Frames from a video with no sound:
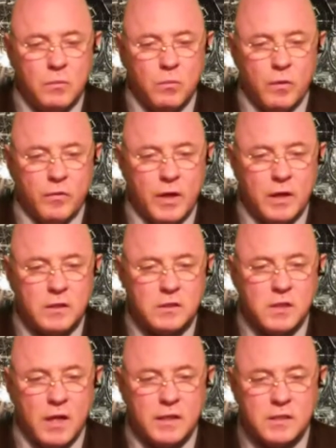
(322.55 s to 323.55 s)
will then
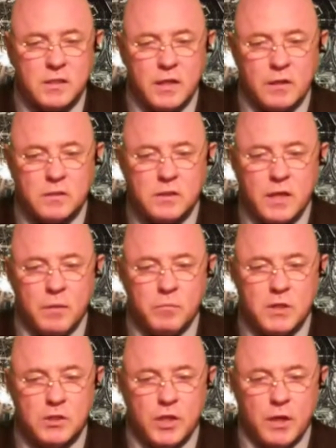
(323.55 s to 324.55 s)
assign a sales team
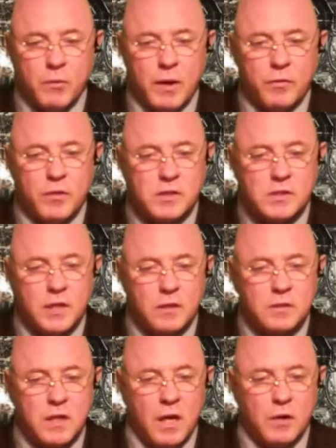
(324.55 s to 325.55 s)
to generate the
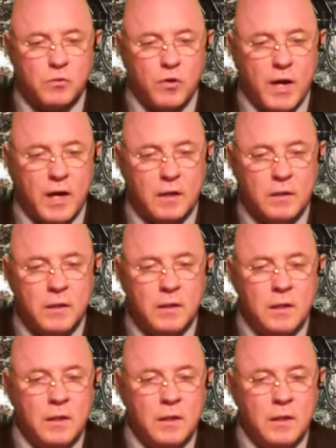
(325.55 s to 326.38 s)
sales contract